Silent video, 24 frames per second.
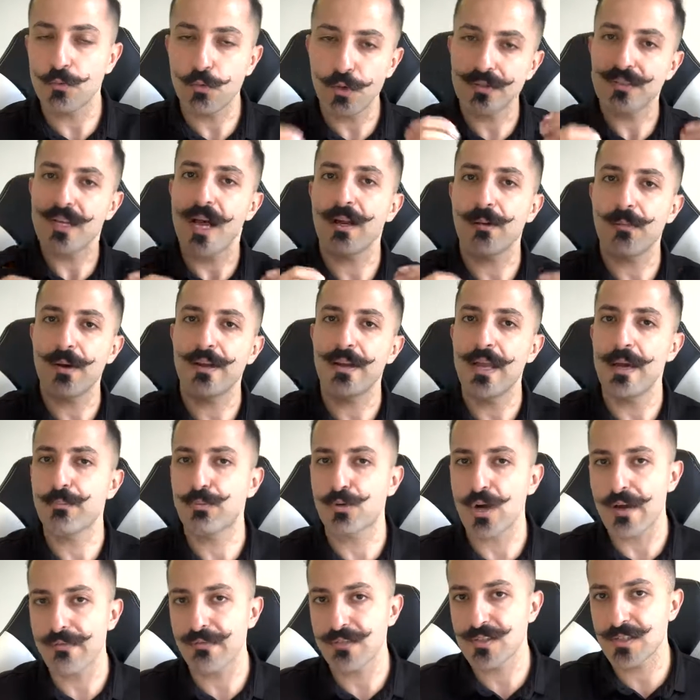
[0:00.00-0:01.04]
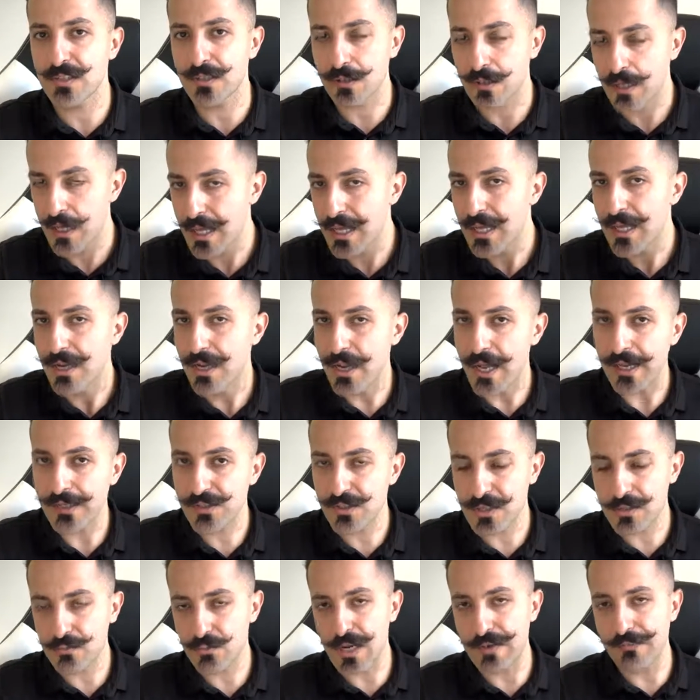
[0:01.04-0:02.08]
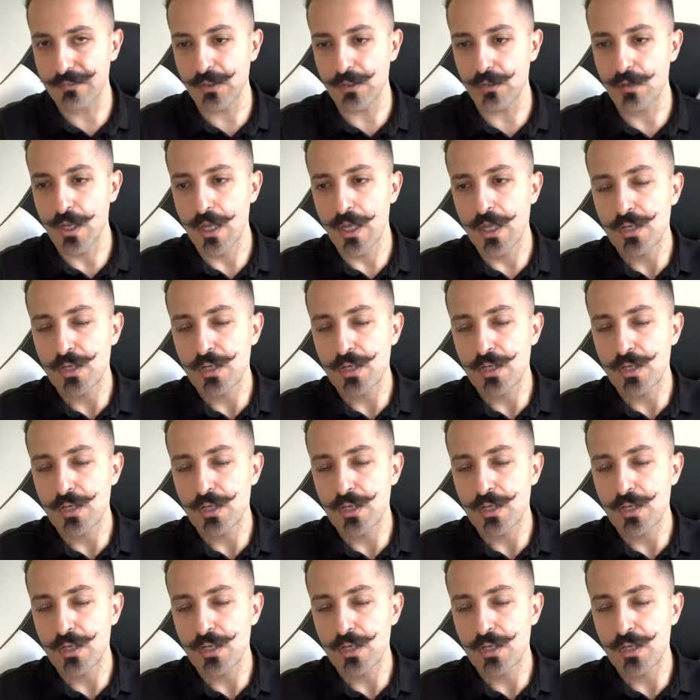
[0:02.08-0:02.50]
We're talking about net profits here, not just revenue.